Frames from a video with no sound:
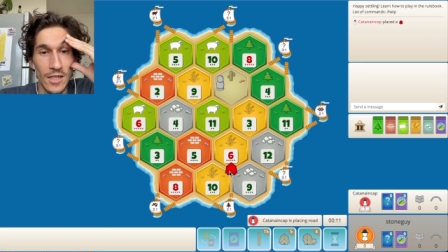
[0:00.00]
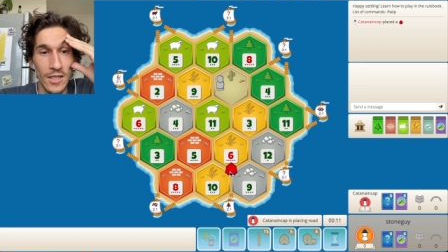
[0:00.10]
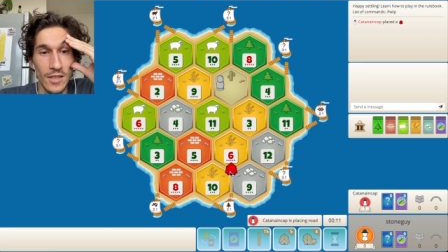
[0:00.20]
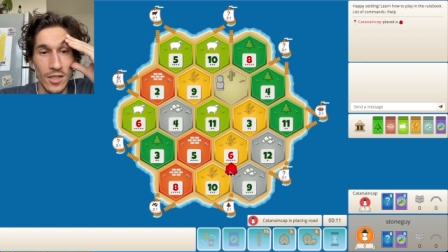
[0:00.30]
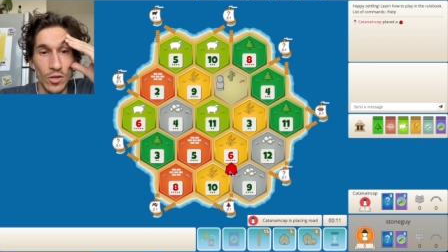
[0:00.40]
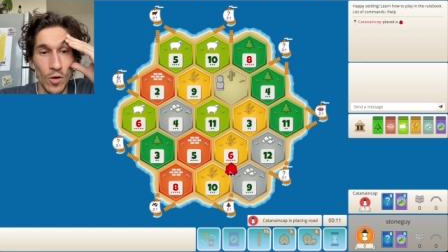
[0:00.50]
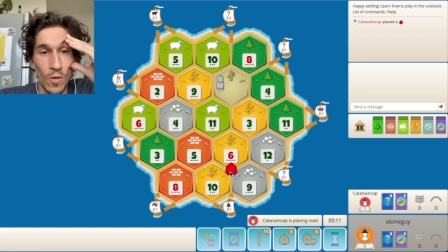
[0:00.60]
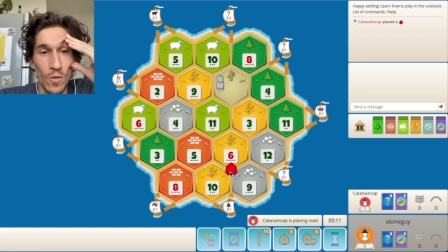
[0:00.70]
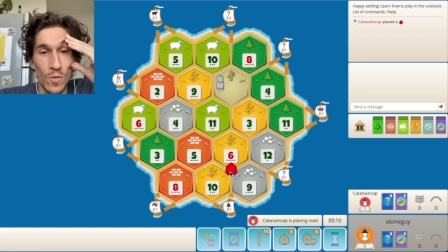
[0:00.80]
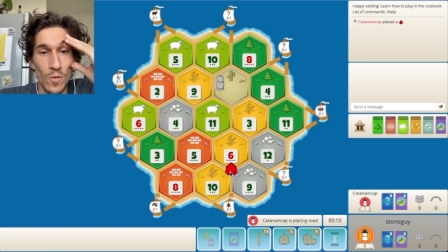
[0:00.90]
So
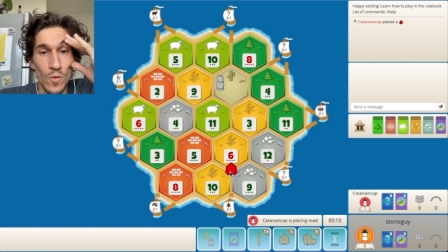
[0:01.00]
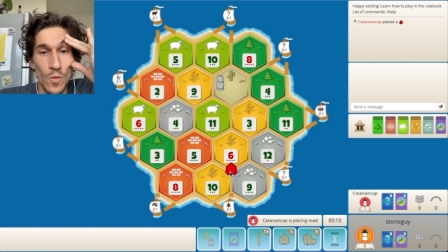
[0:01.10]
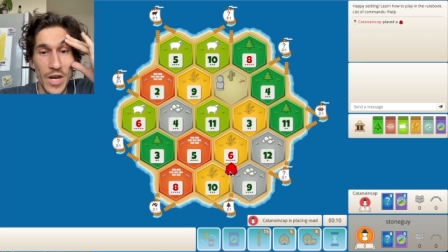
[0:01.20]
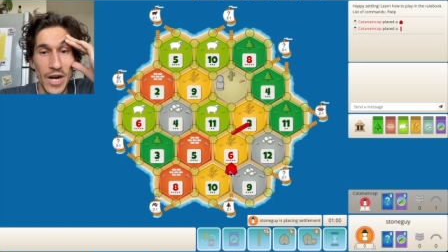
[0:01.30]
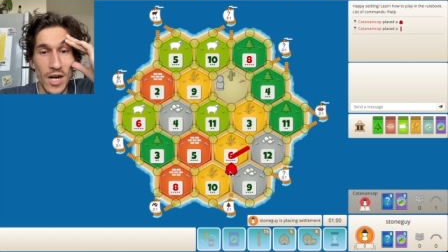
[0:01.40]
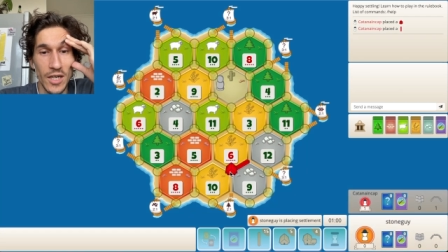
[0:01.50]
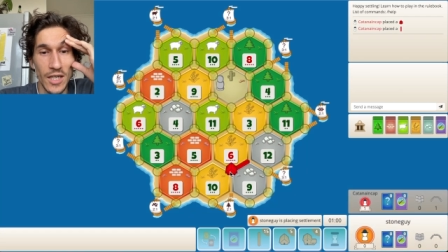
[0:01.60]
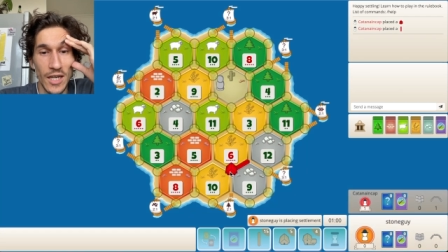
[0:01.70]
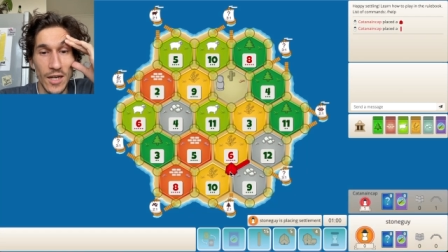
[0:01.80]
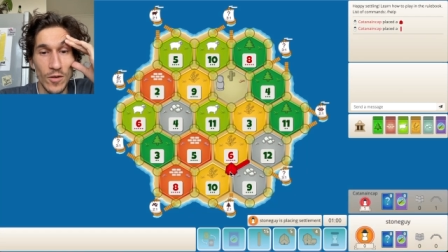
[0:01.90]
we are
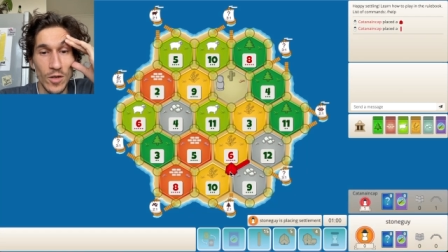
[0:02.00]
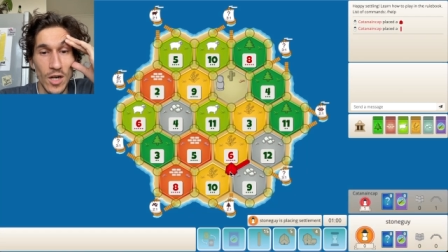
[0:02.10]
now